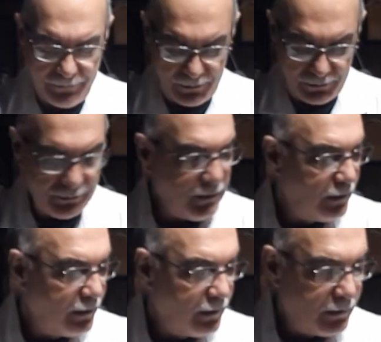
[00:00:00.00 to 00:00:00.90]
for this
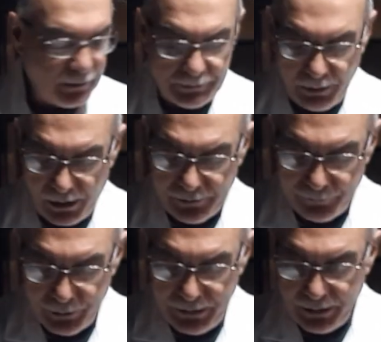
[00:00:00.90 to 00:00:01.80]
block
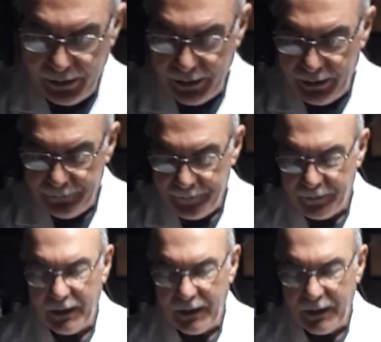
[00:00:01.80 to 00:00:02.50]
of wood that I have.